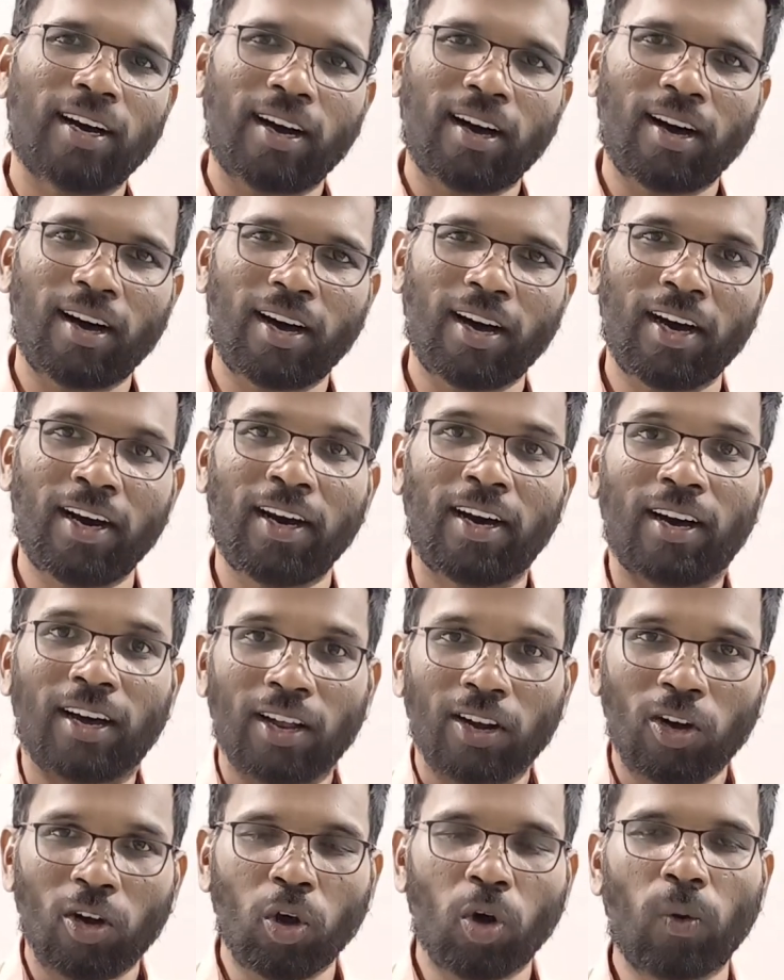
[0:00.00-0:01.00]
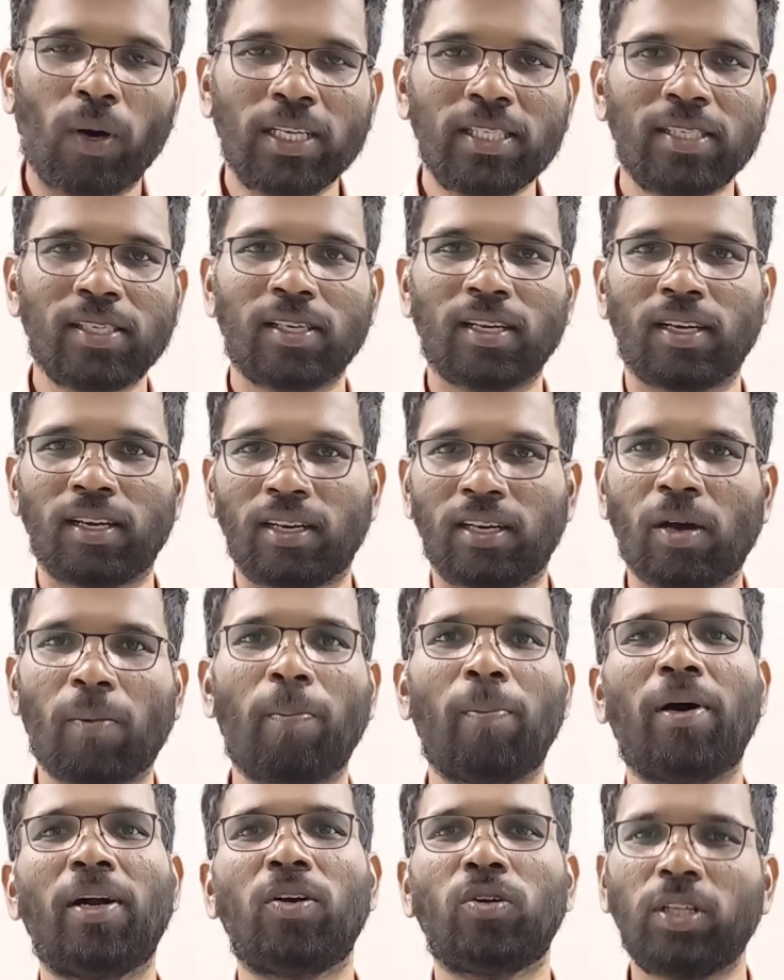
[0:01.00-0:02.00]
lowest
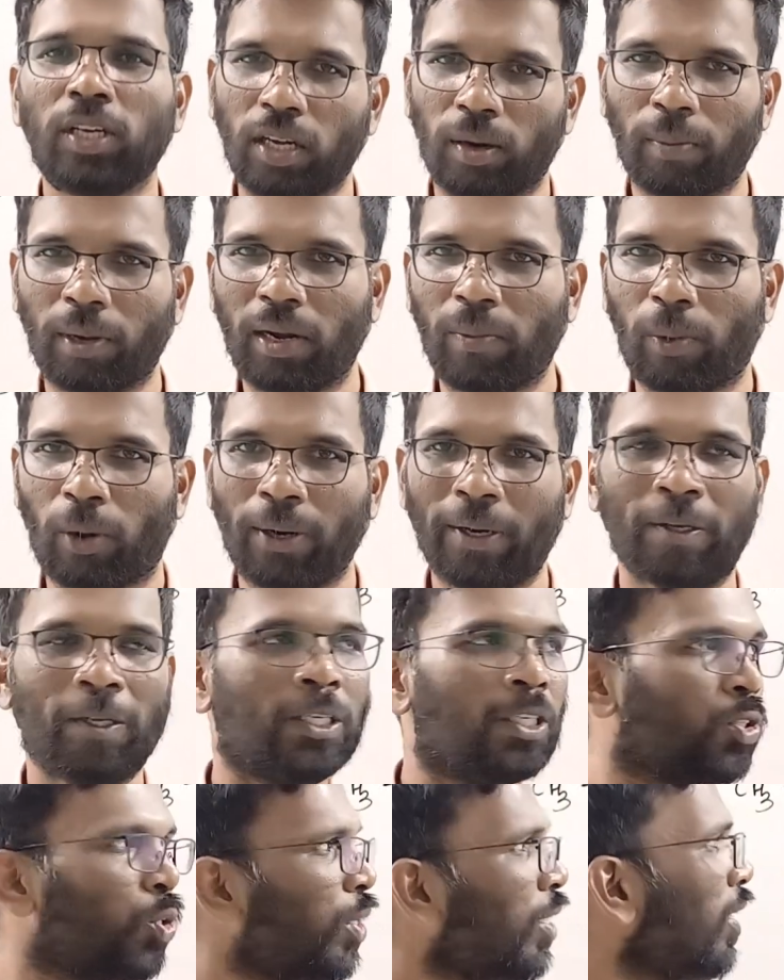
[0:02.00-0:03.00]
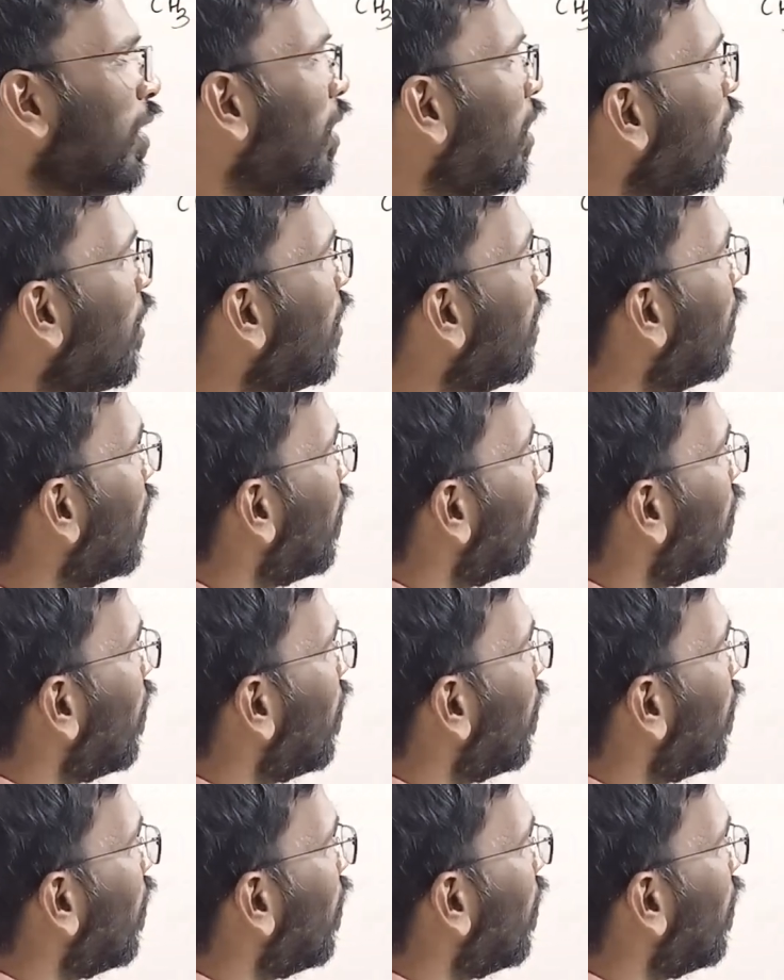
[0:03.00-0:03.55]
number to the double bond. So here